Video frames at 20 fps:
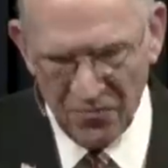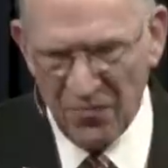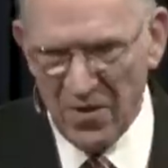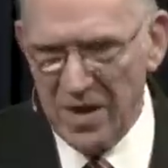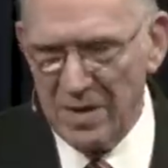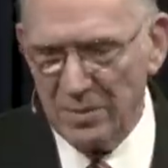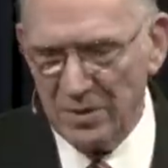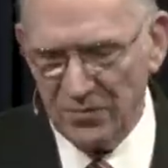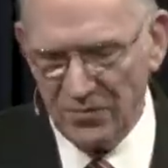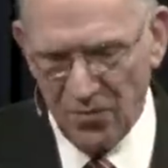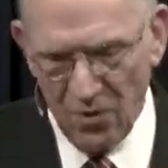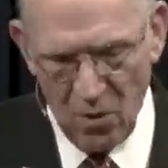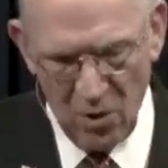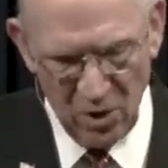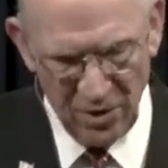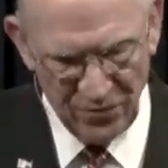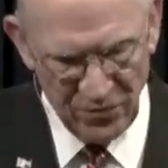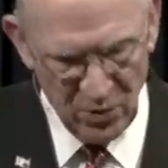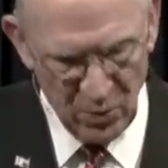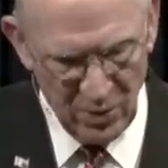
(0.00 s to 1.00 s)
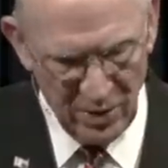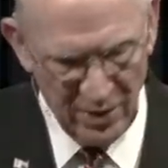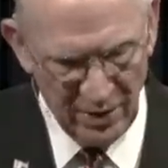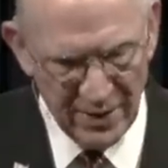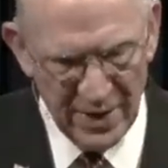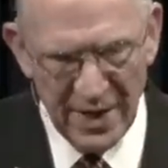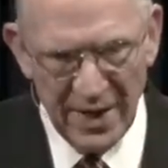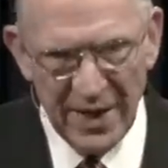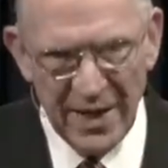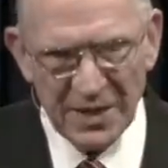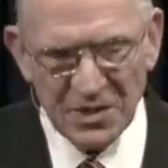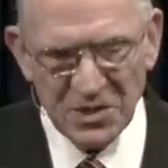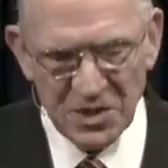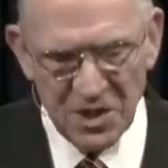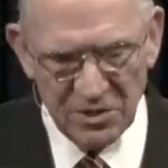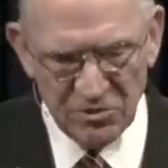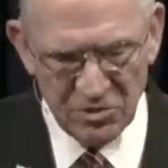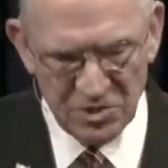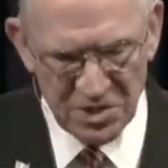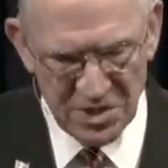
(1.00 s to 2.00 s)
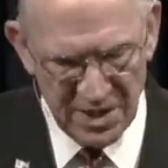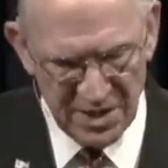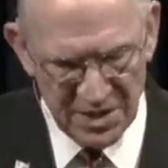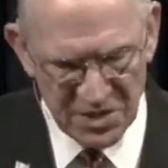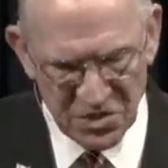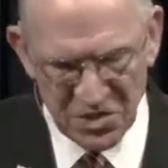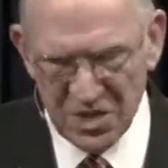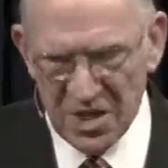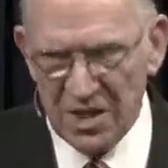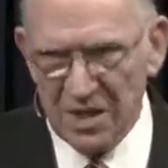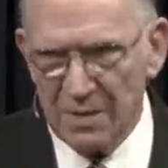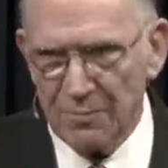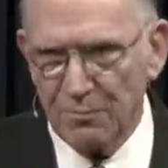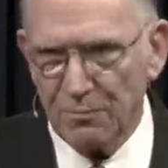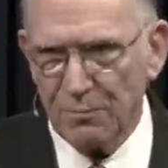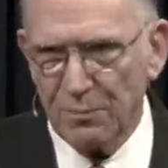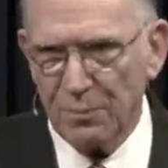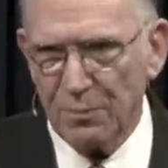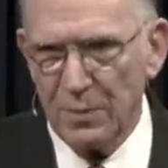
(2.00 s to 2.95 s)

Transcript: fabled four, if you will. It's interesting to see them